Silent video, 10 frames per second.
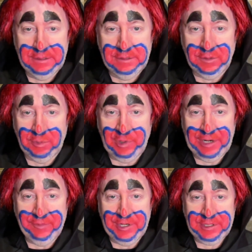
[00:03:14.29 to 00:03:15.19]
Or
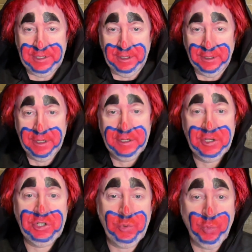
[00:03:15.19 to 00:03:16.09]
whatever it's called.
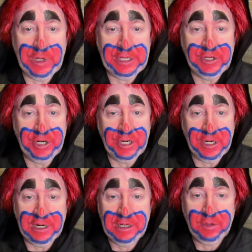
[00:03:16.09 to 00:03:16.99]

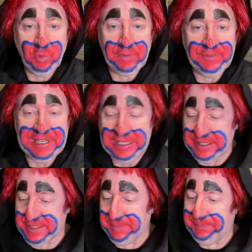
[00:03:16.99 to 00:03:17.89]
Twitter with D's.